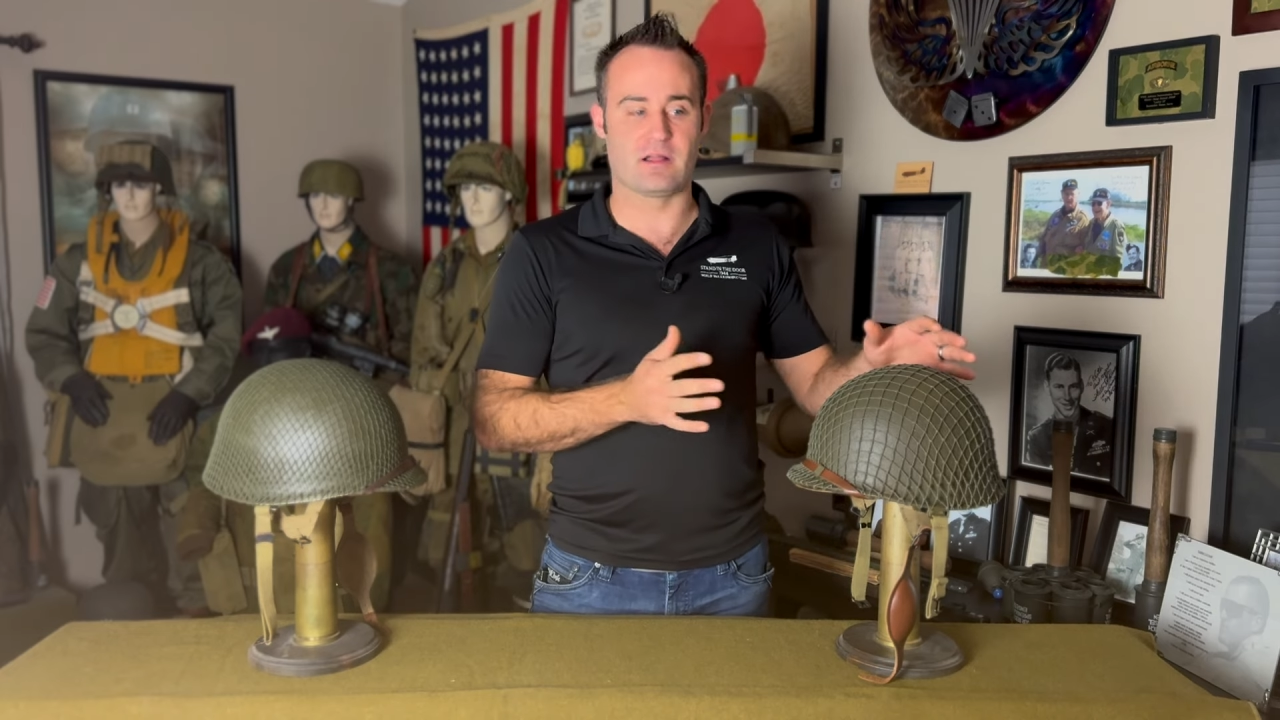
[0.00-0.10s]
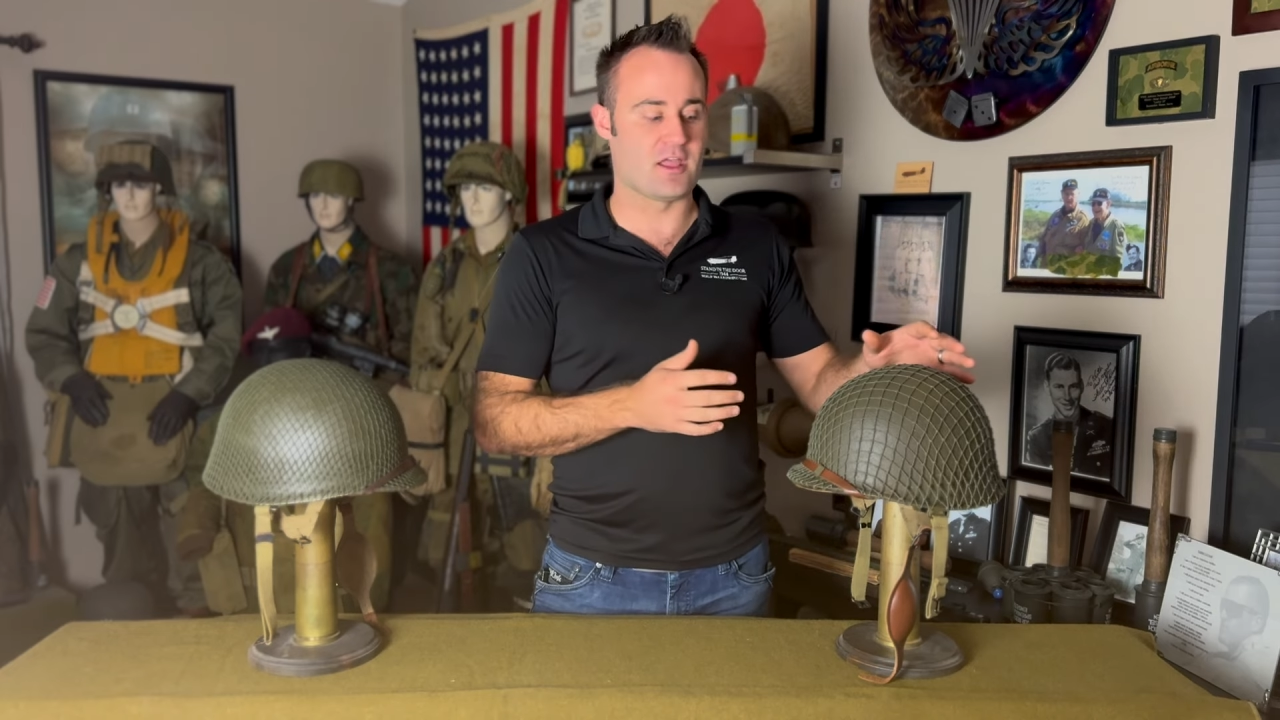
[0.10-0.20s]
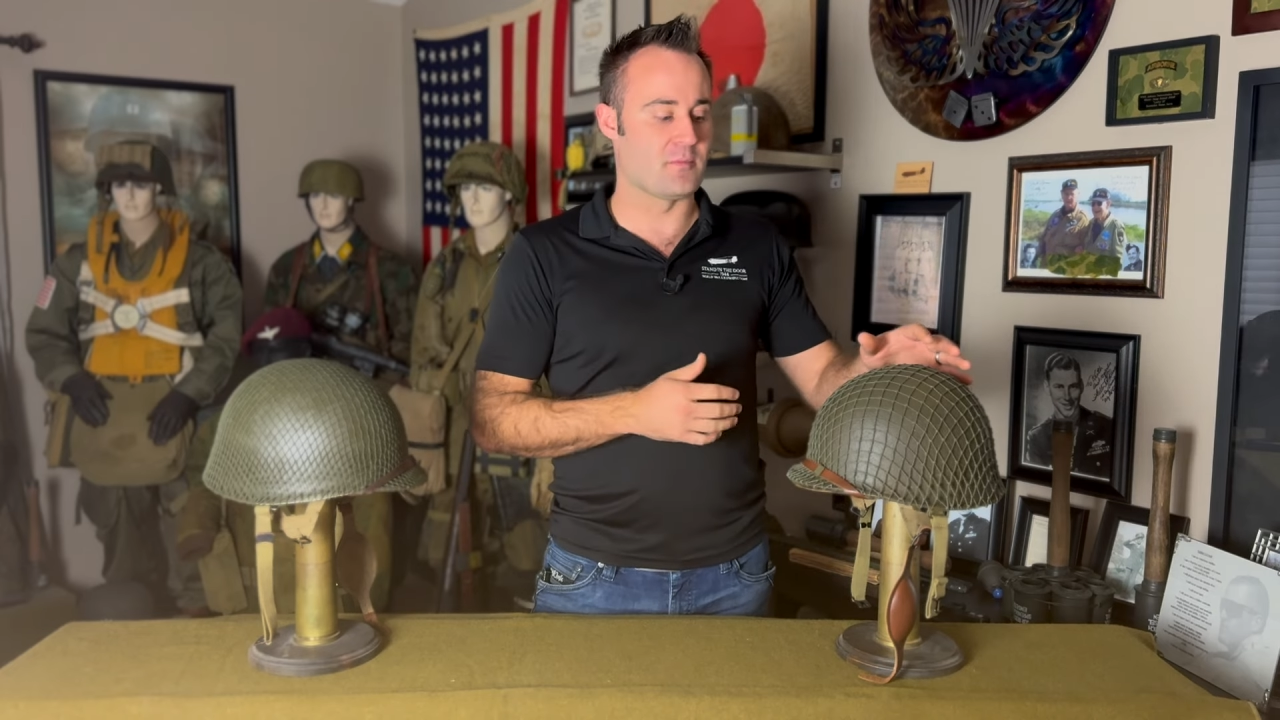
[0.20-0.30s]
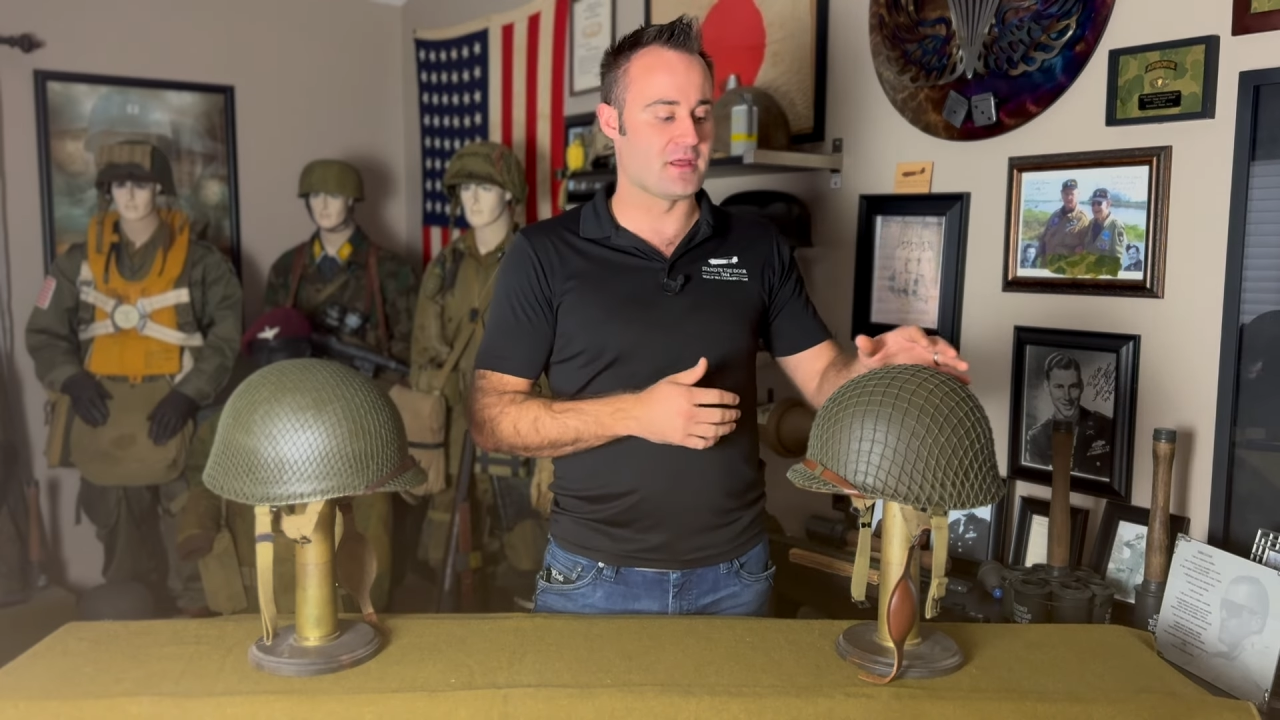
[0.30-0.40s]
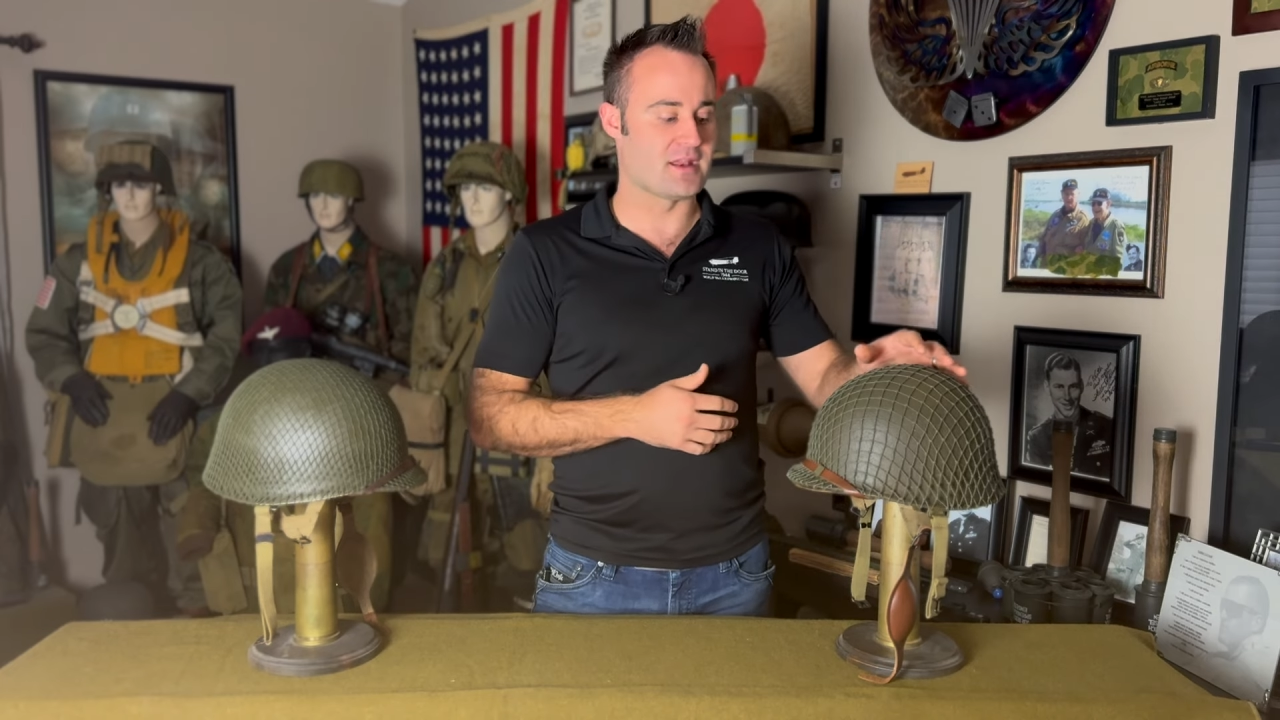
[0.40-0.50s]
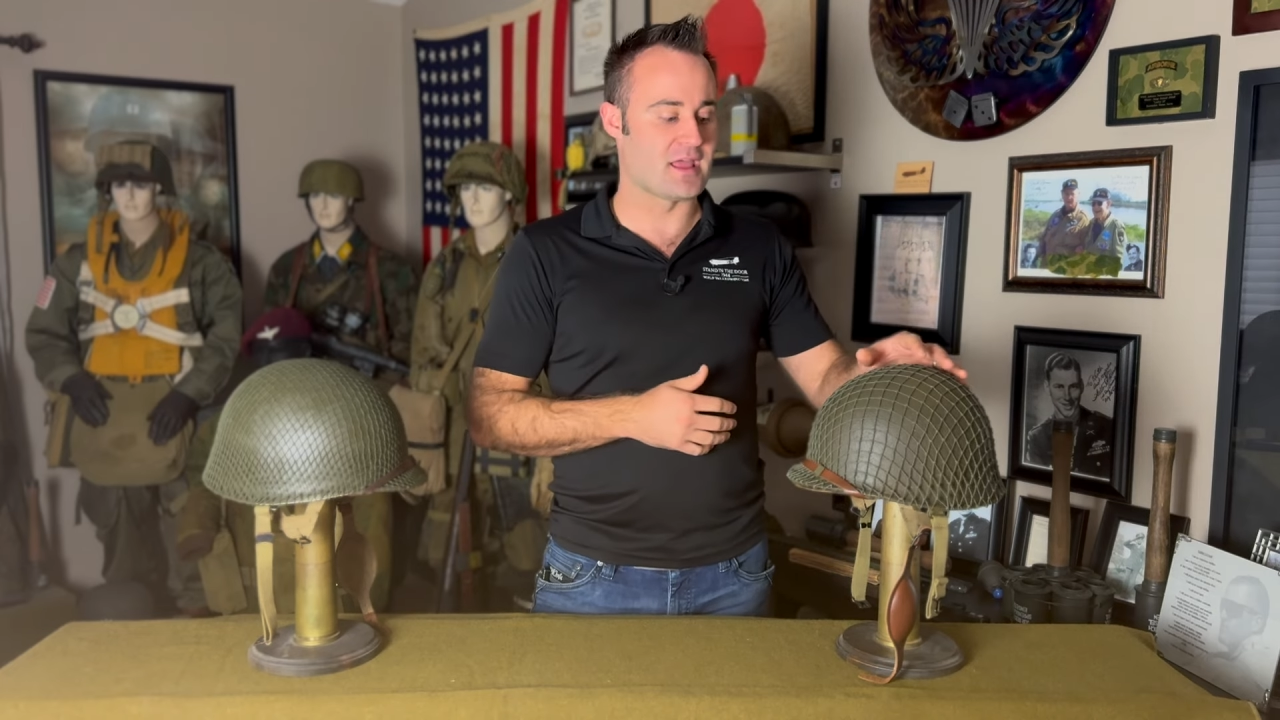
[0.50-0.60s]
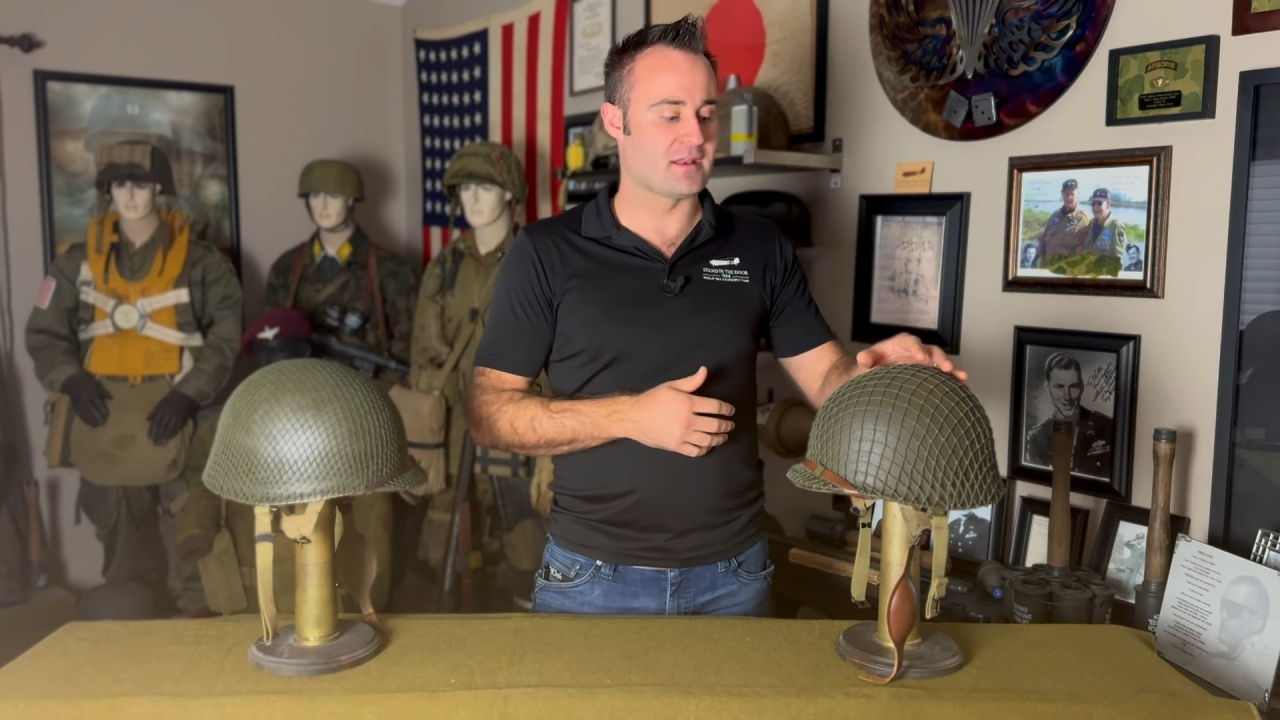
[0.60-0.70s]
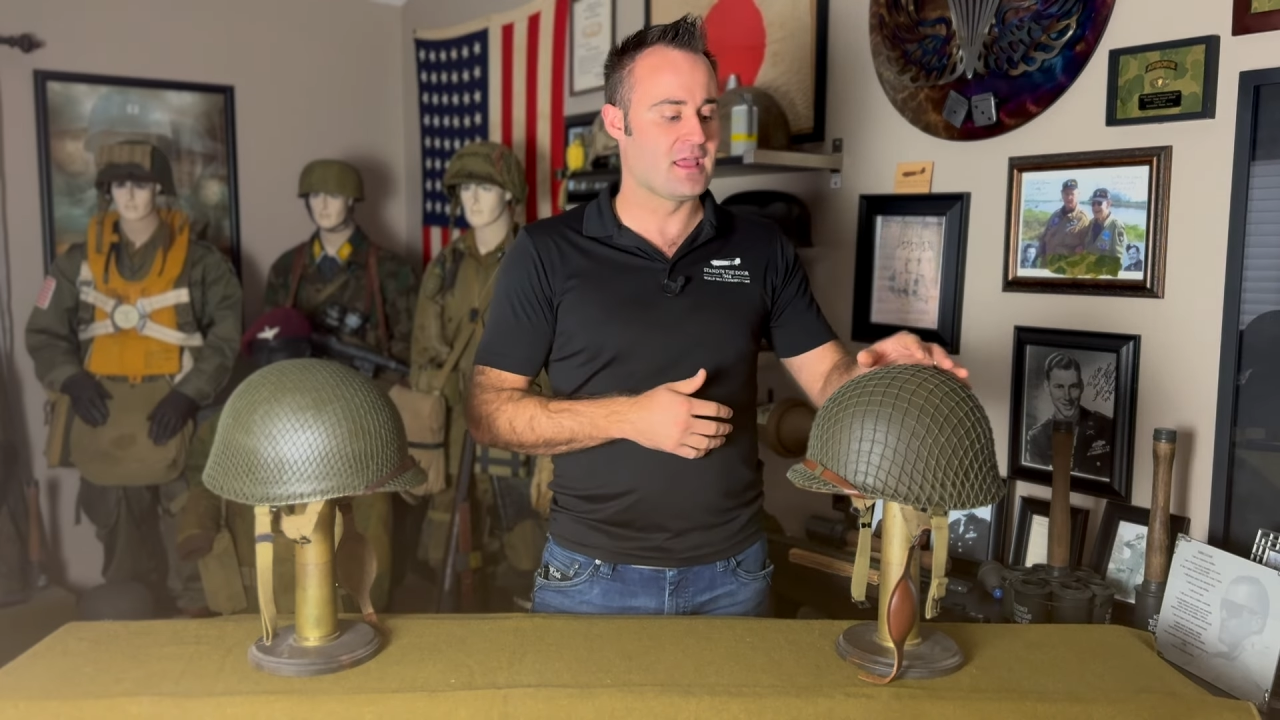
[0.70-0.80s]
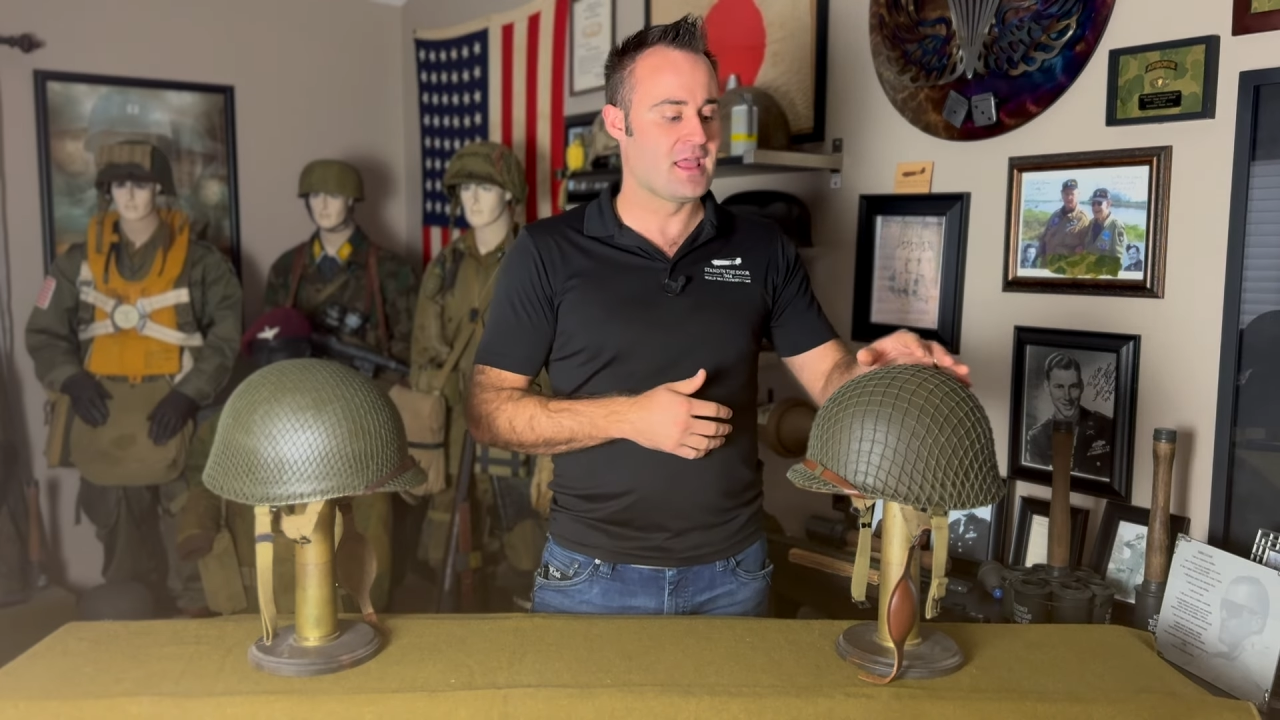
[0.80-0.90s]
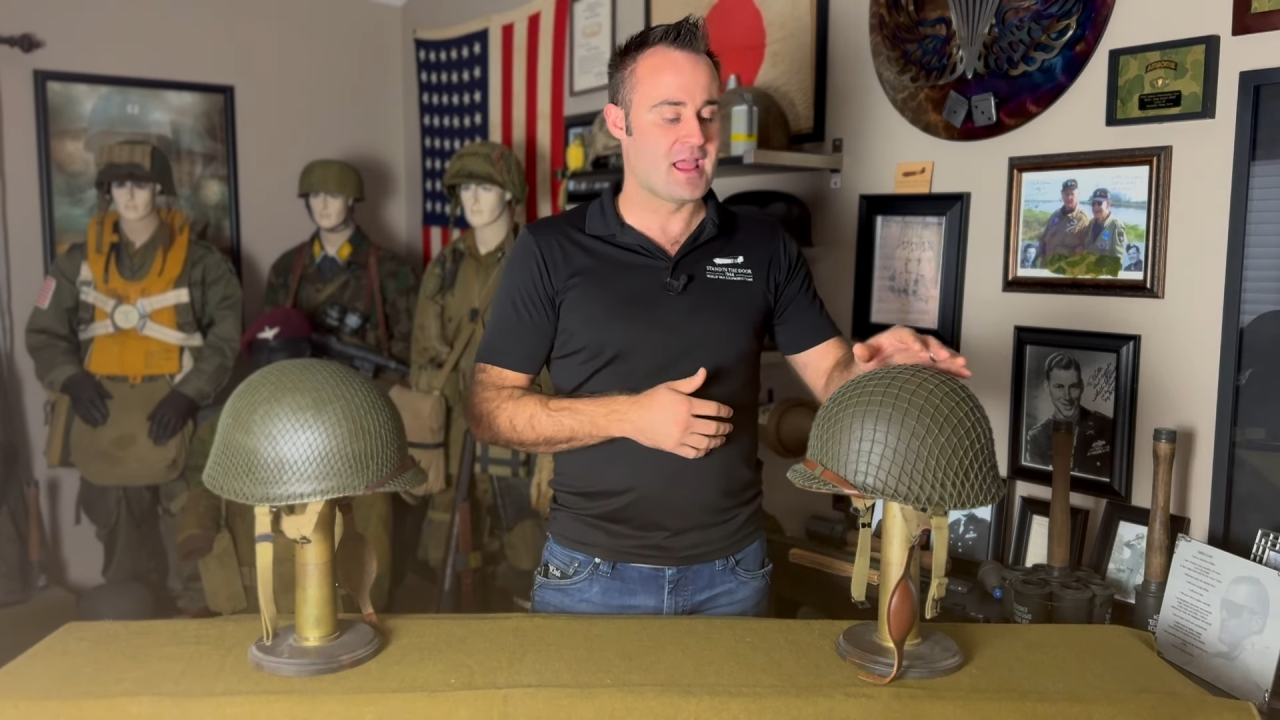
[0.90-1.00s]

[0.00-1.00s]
helmet net.